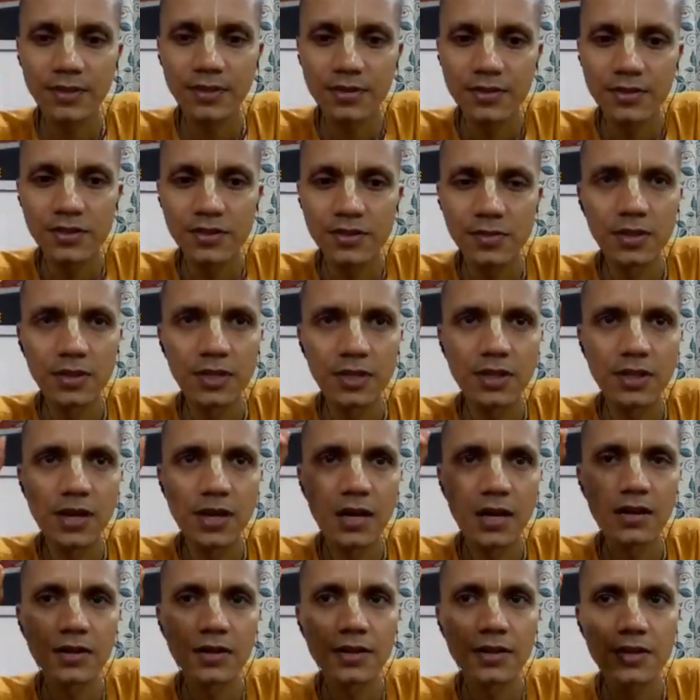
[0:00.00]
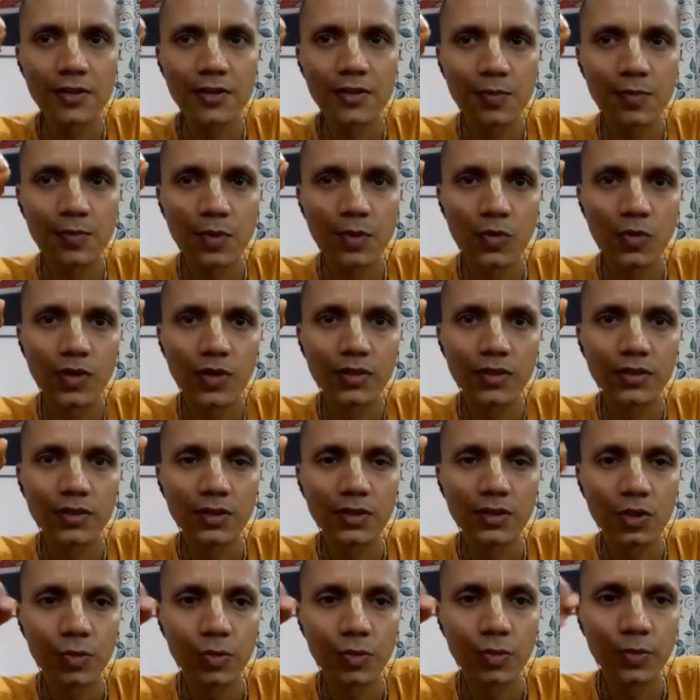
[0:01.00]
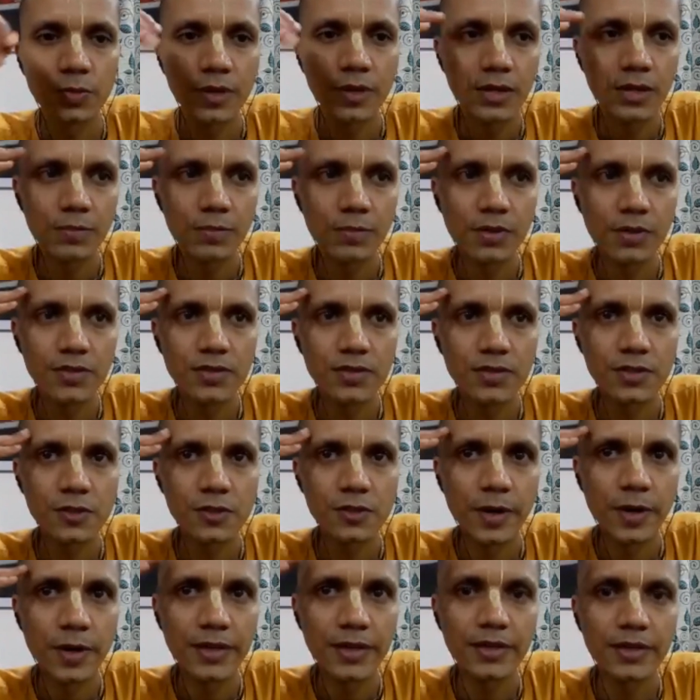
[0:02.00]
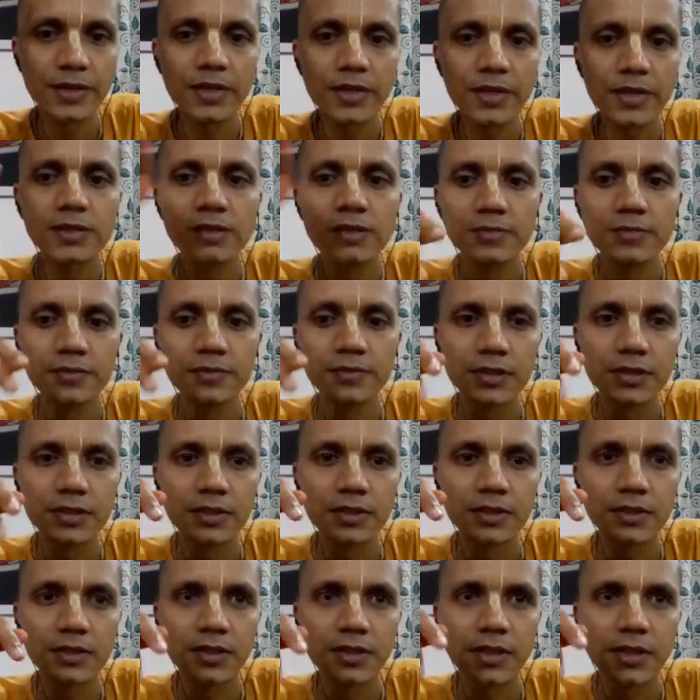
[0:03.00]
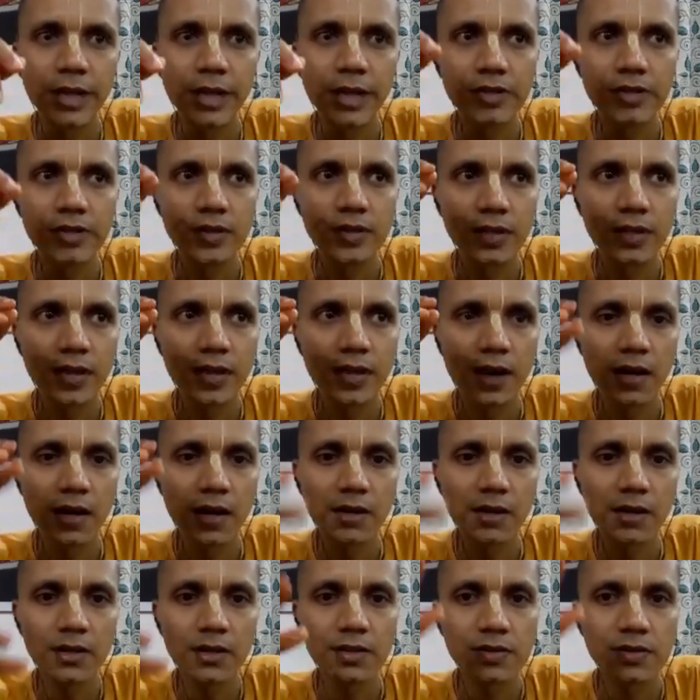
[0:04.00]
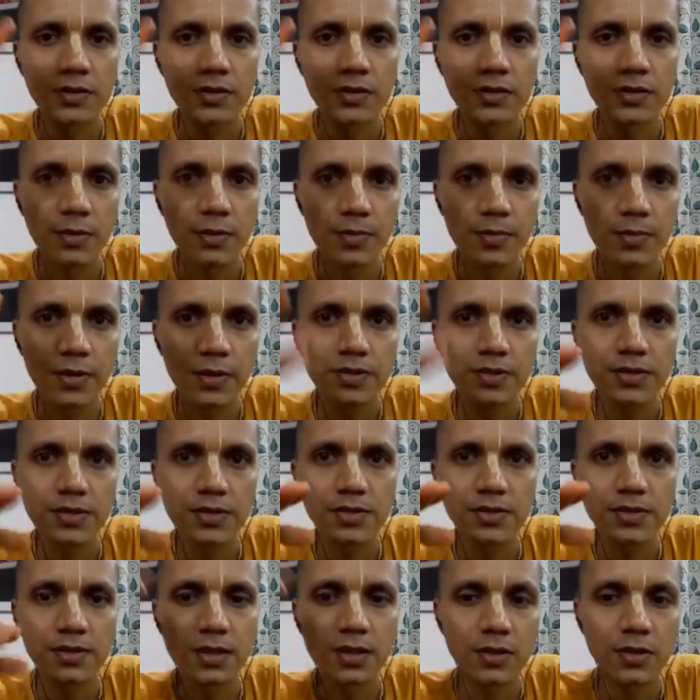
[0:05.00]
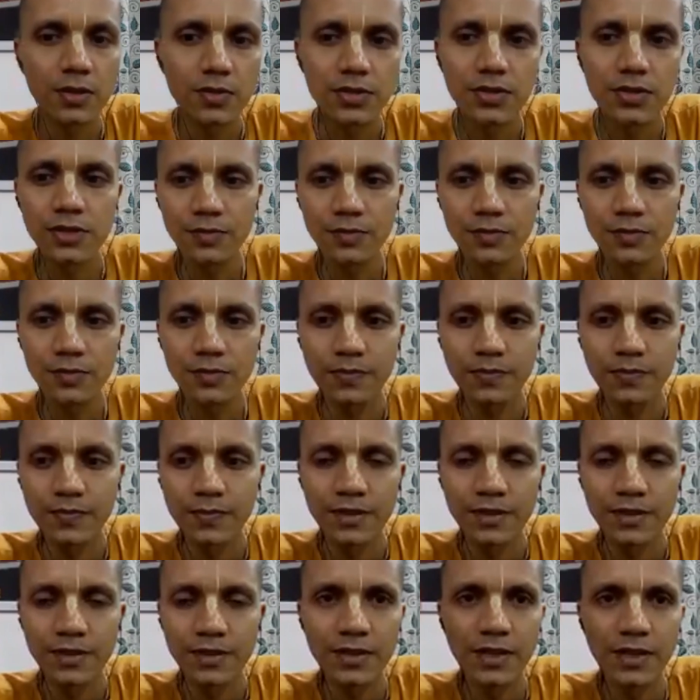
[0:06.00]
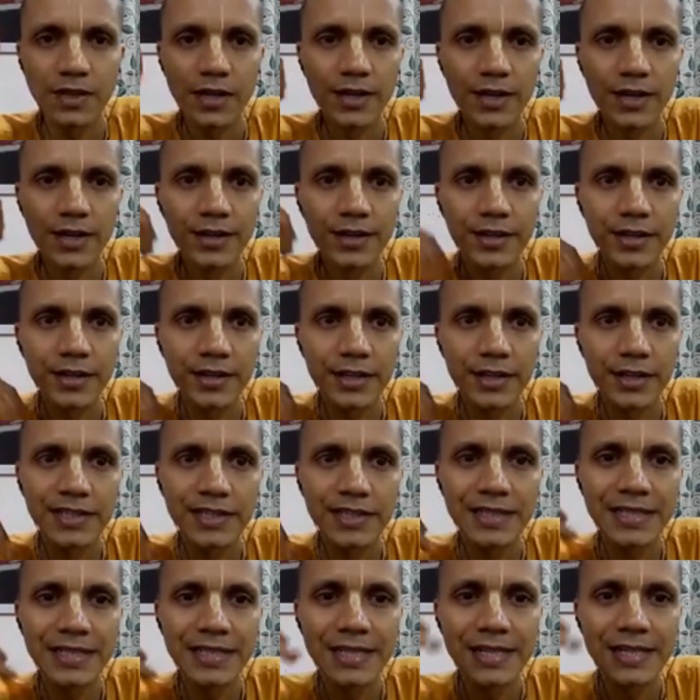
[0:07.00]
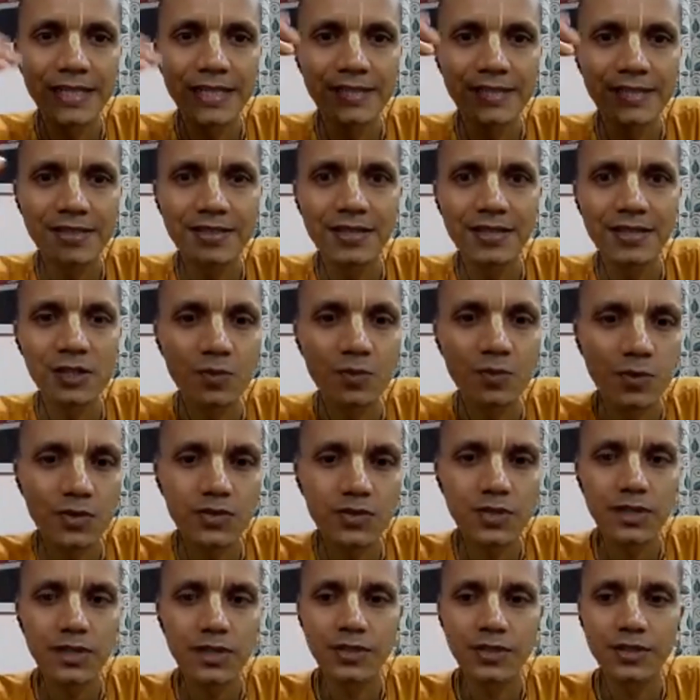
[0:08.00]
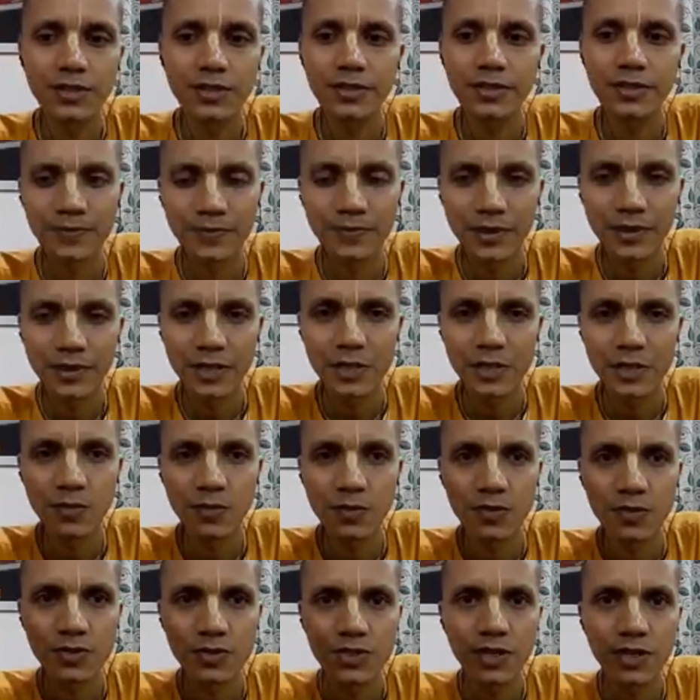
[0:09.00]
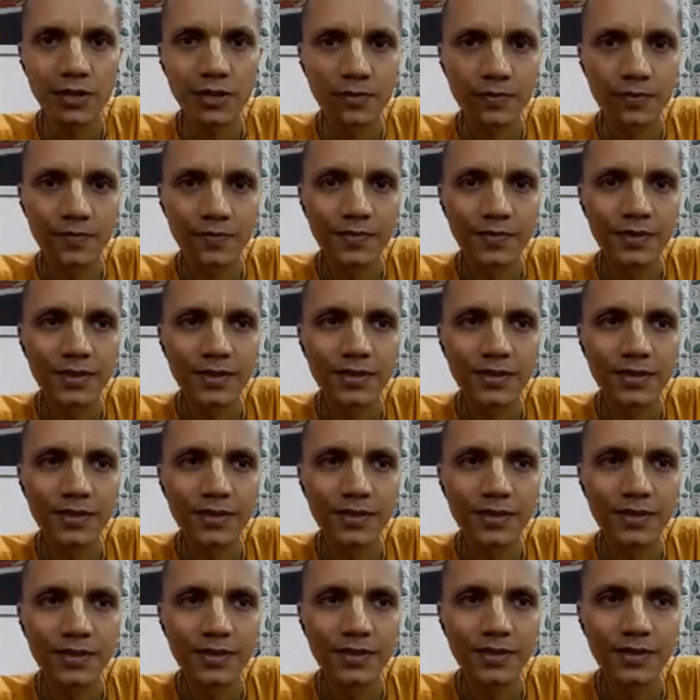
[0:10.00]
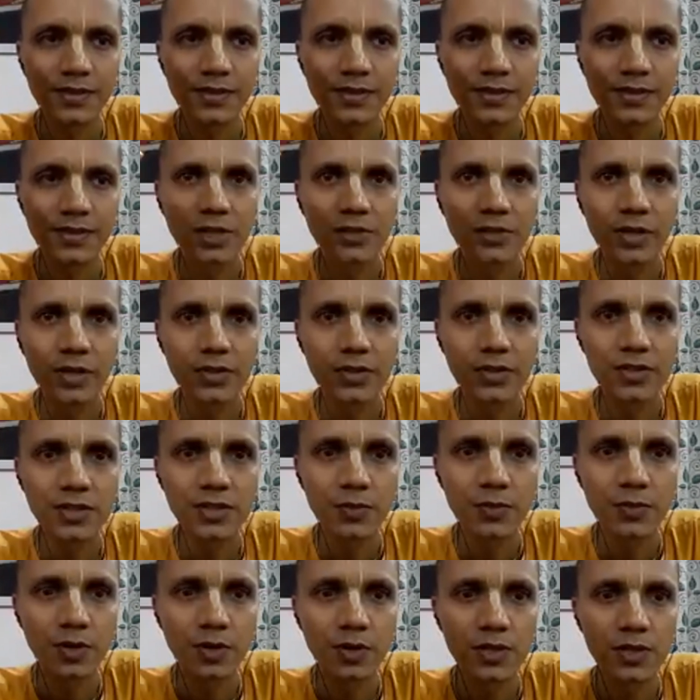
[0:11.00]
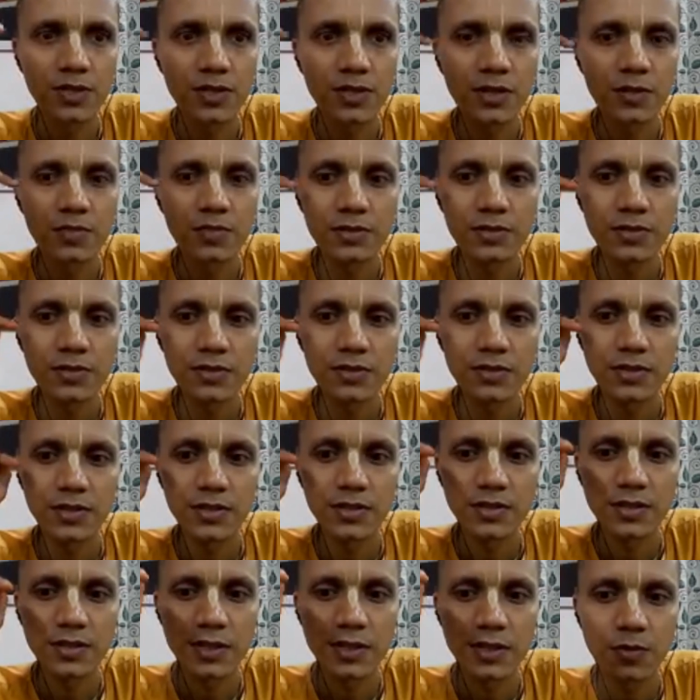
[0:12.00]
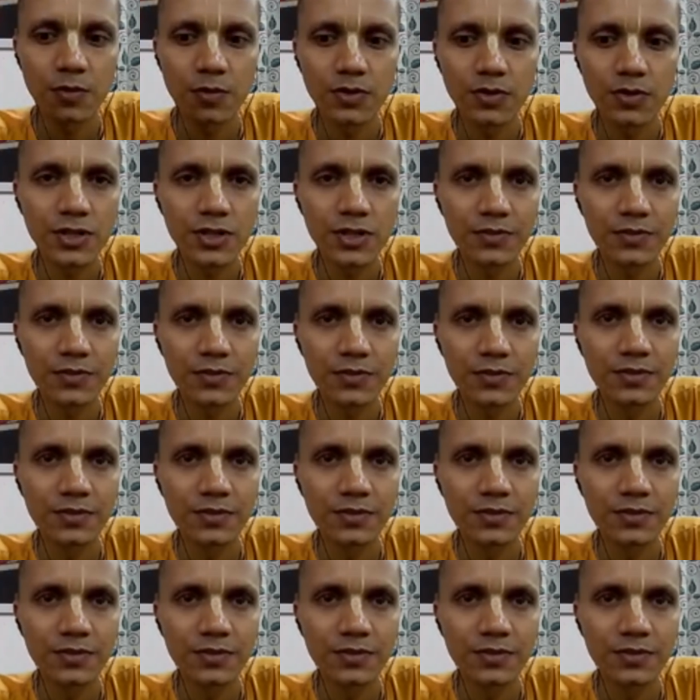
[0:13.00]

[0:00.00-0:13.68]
Similarly, garlic is proven to make a person's mind dull. Actually, garlic suppresses the nervous system and it increases the response rate, response time. Then when the stimulus comes, there is a response time.